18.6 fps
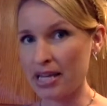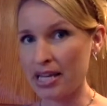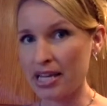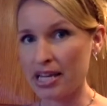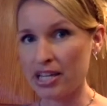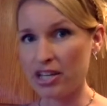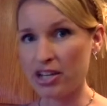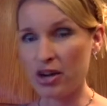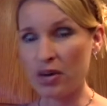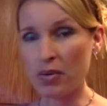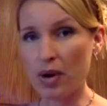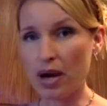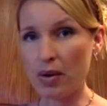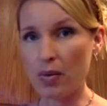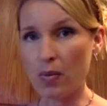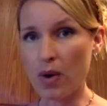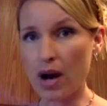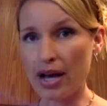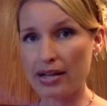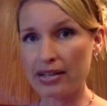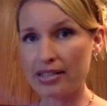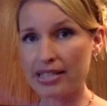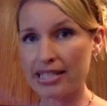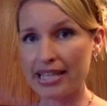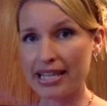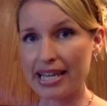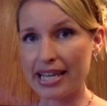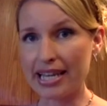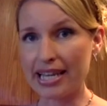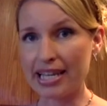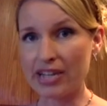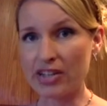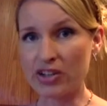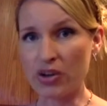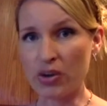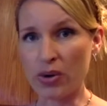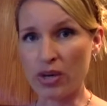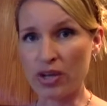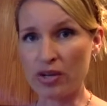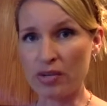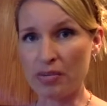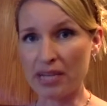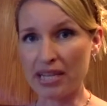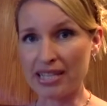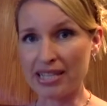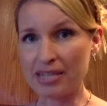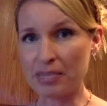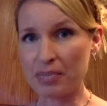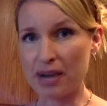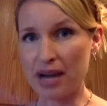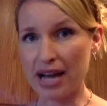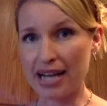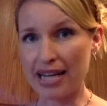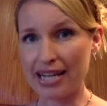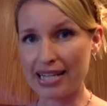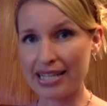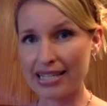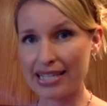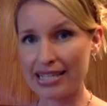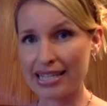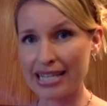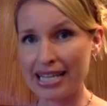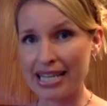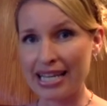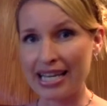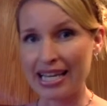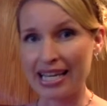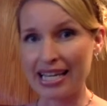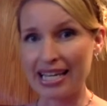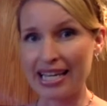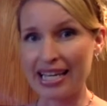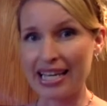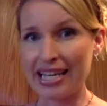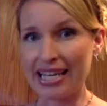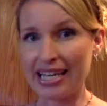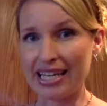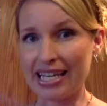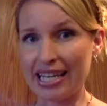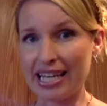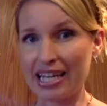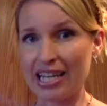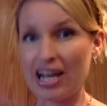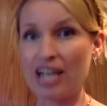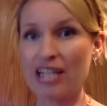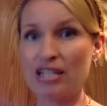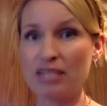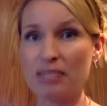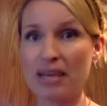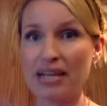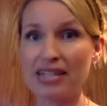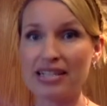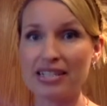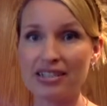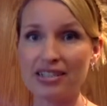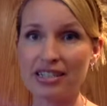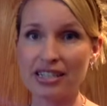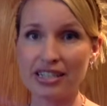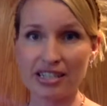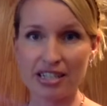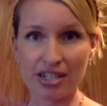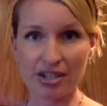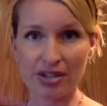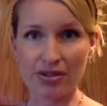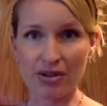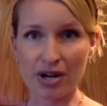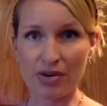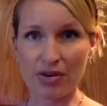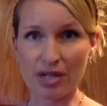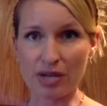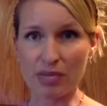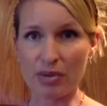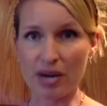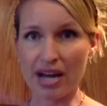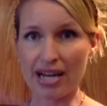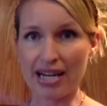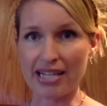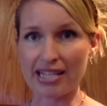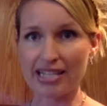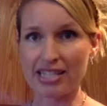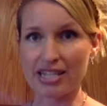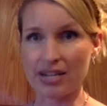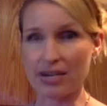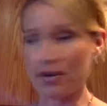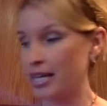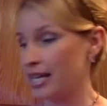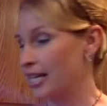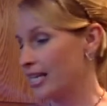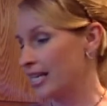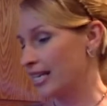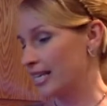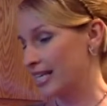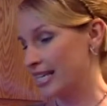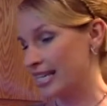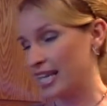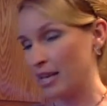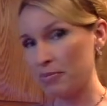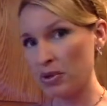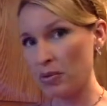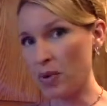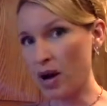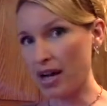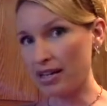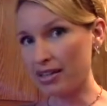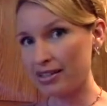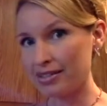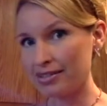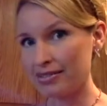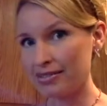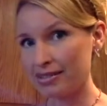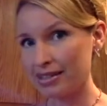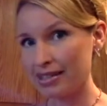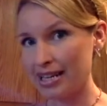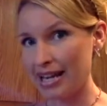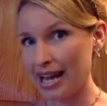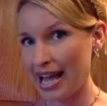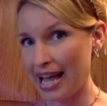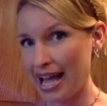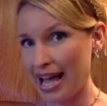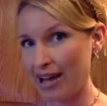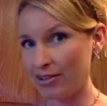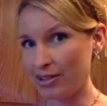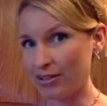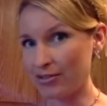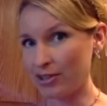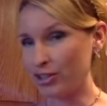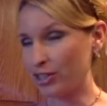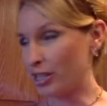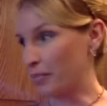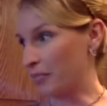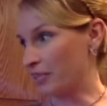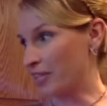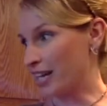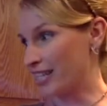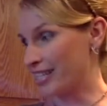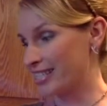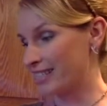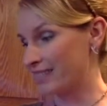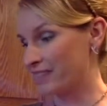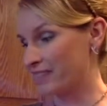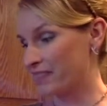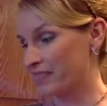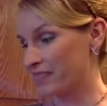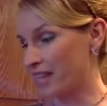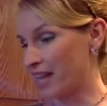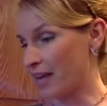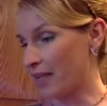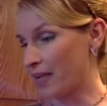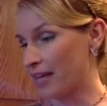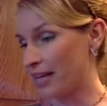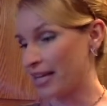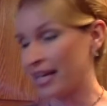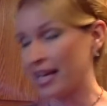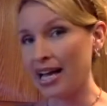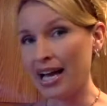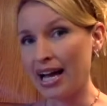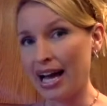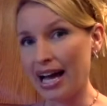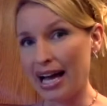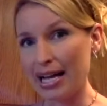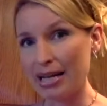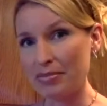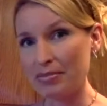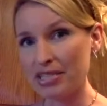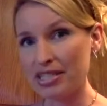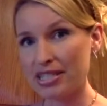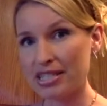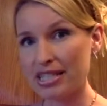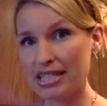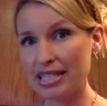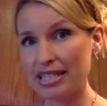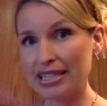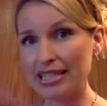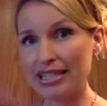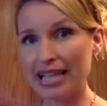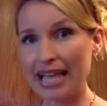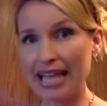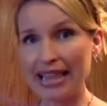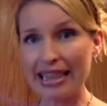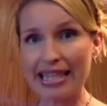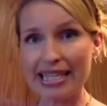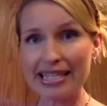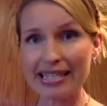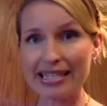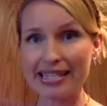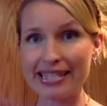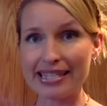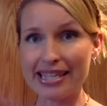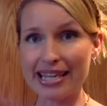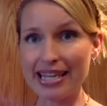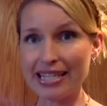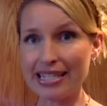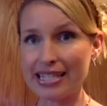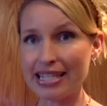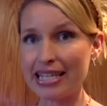You don't want water to get in your oil-based products. It can cause bacteria to grow in your products. So keep the water out of your lip gloss. Now, I'm just going to let this sit.